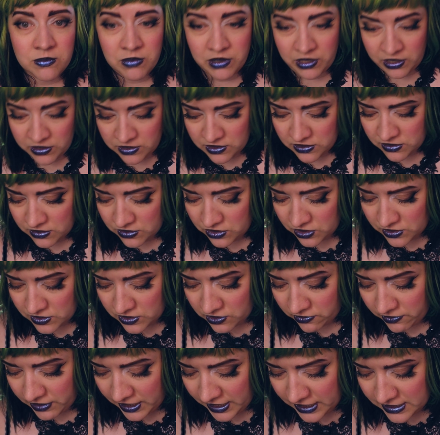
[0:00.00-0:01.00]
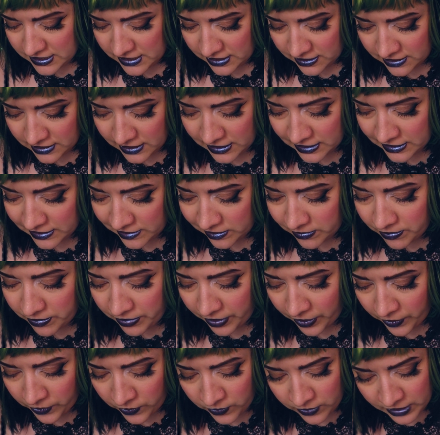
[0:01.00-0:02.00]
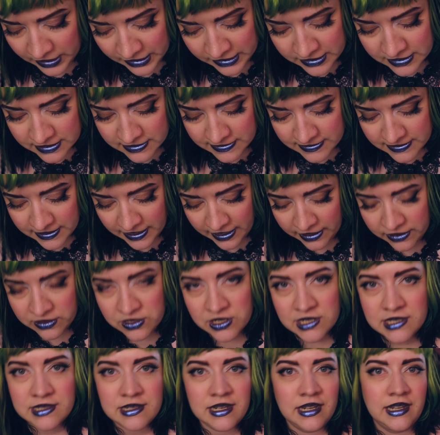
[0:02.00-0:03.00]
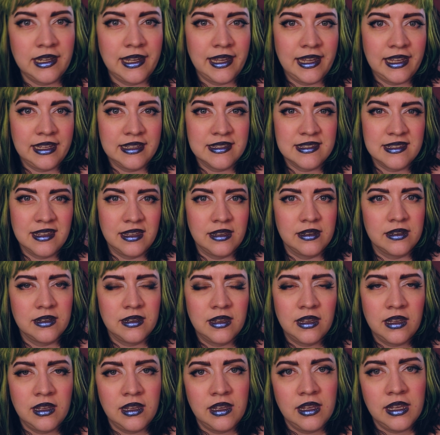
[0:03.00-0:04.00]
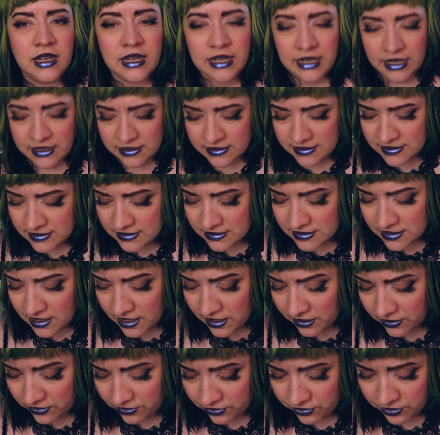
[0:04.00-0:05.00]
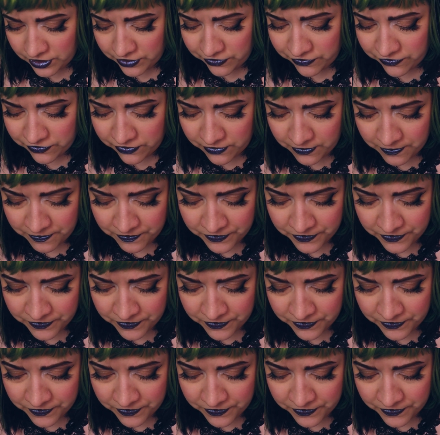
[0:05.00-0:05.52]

but just creating a little bow instead, just in case it gets stuck, or if